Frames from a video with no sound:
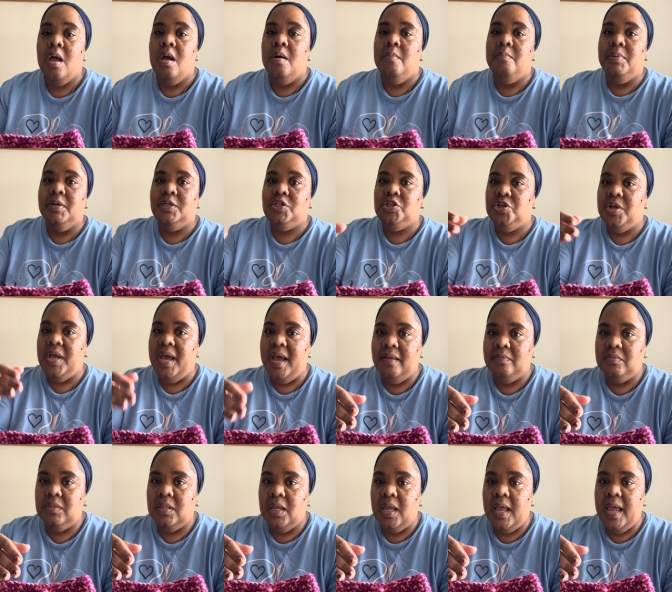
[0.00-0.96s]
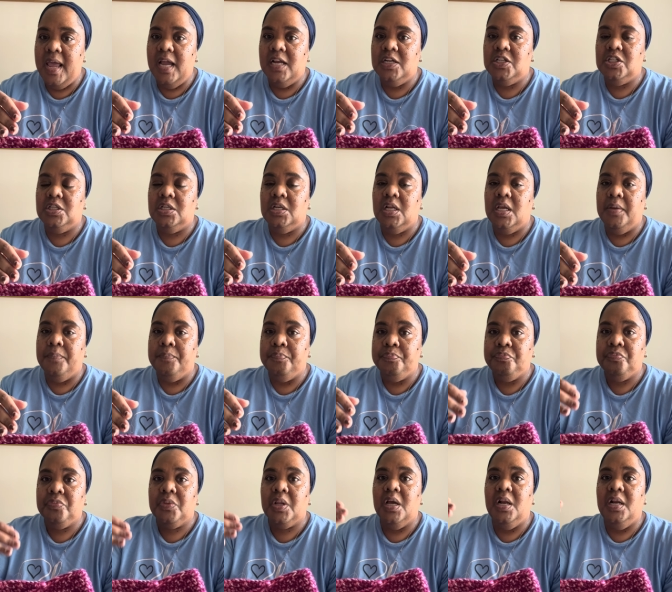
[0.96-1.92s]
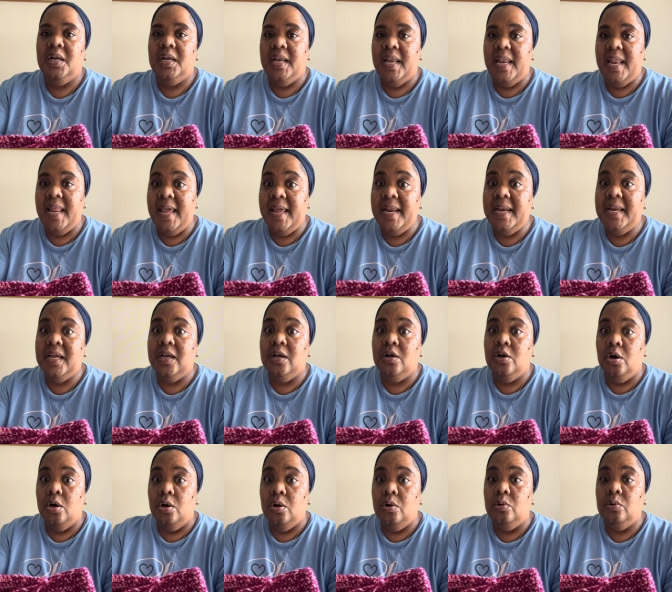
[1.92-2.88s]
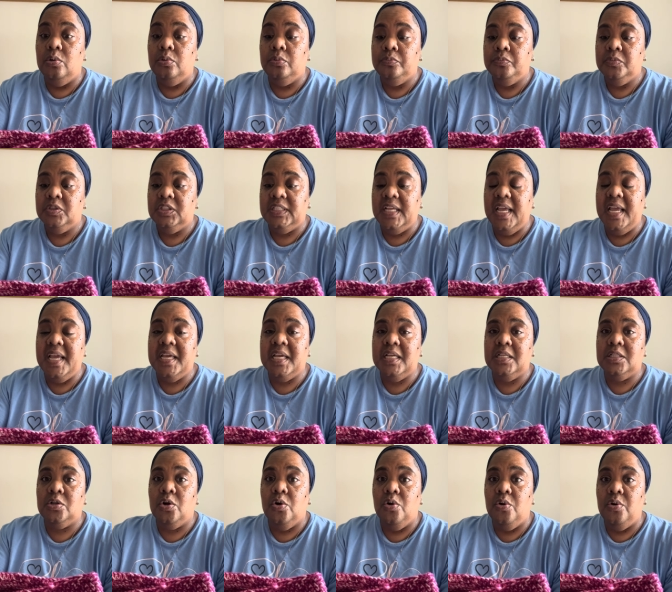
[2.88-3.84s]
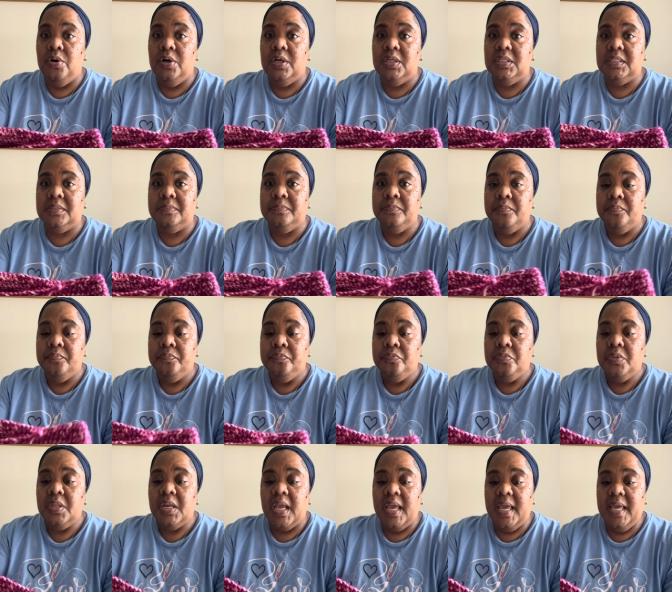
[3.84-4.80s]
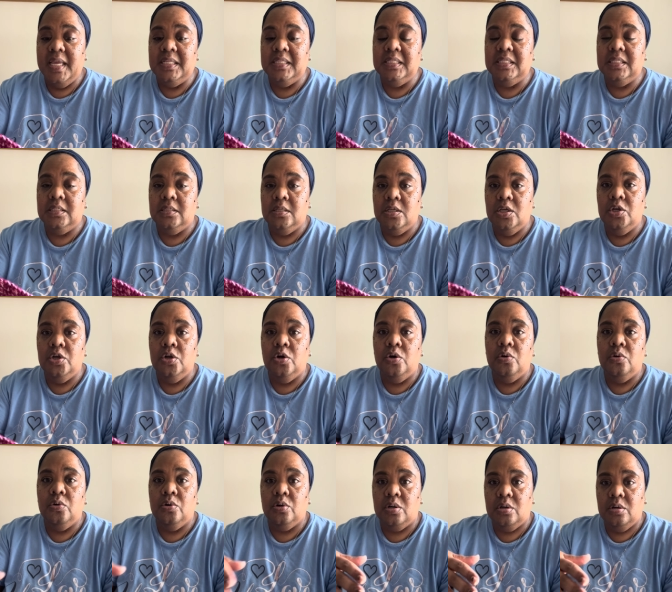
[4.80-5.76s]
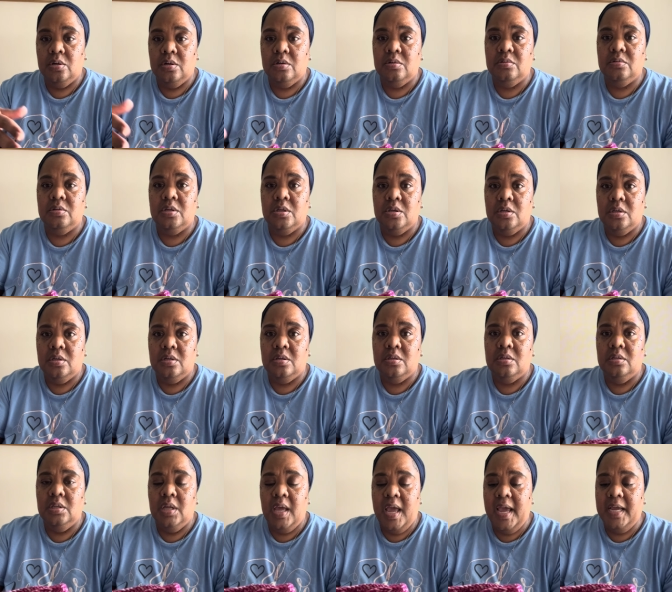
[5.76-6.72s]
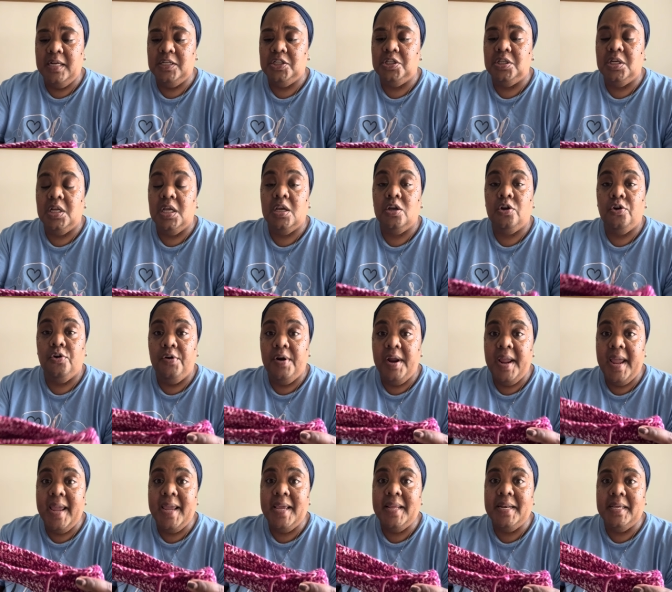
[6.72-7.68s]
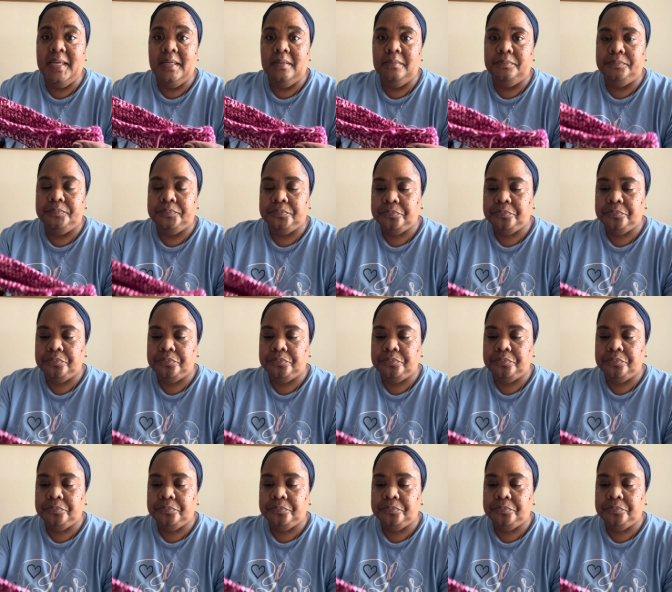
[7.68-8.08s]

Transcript: But you have to actually let it go, take its course, and, you know, actually create it.